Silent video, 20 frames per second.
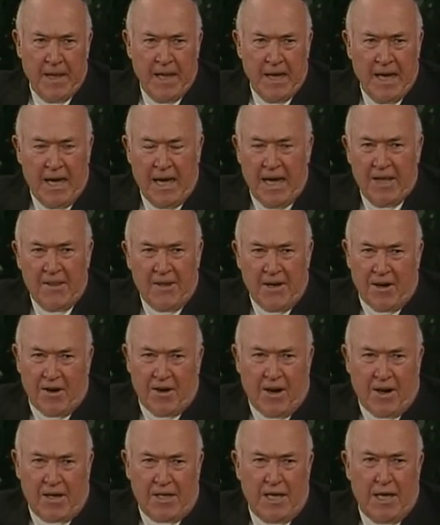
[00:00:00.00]
Uh, there
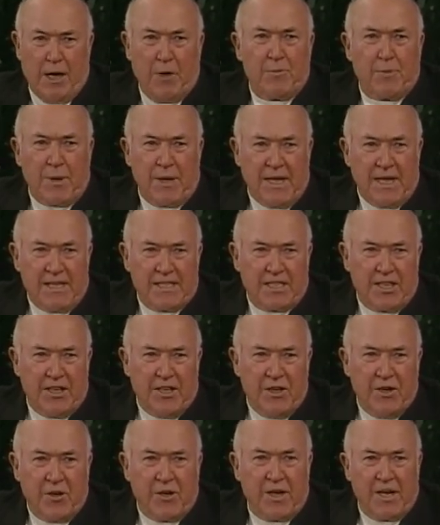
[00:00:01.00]
are companies
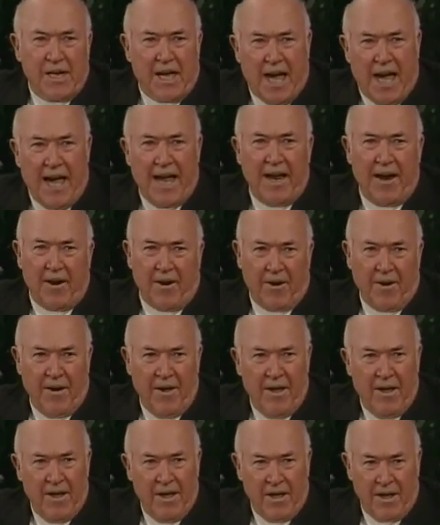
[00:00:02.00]
that you can hire
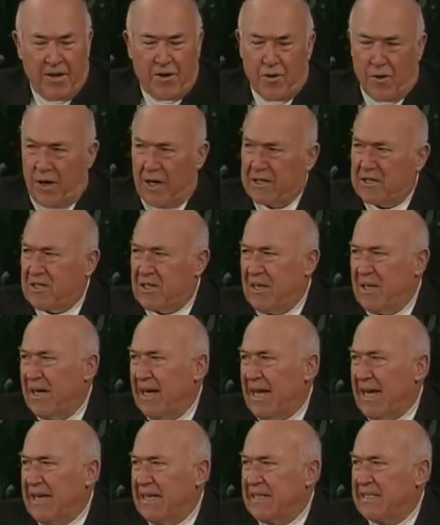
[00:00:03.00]
across the
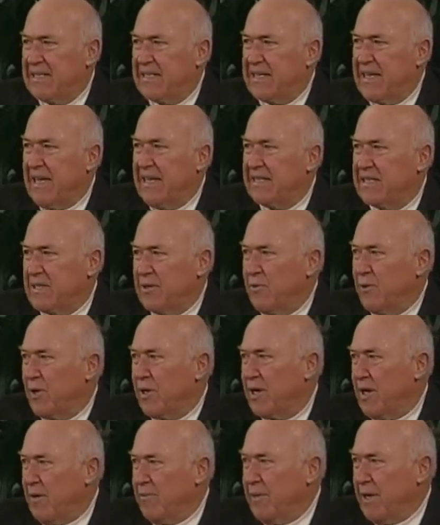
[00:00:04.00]
United States that will
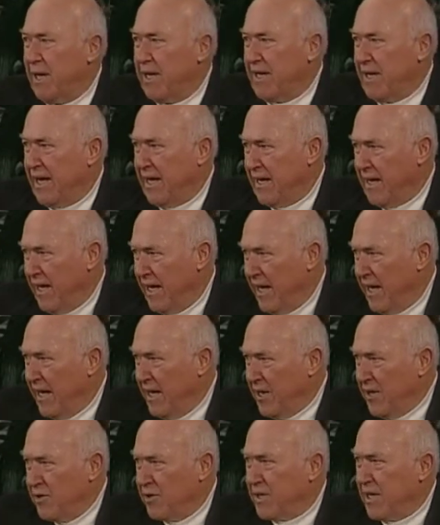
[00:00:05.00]
come in and
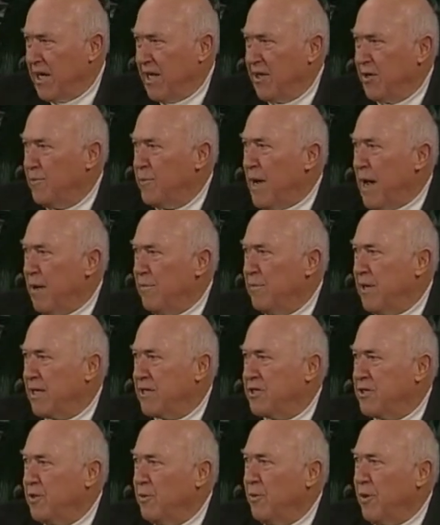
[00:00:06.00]
you tell them how
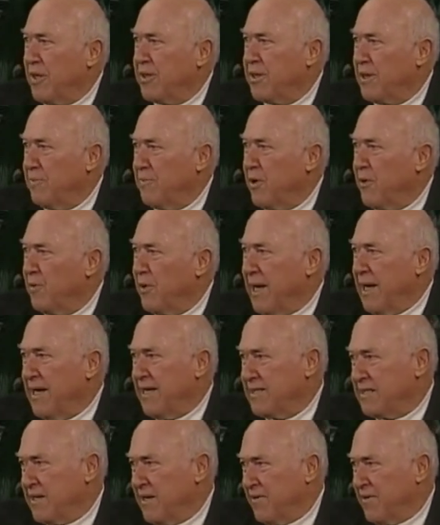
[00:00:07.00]
much you want them to
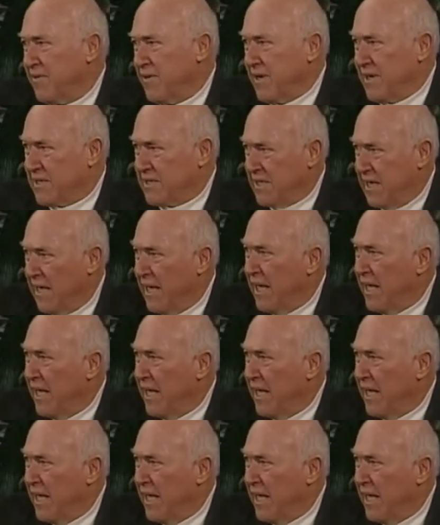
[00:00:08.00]
raise, and of course,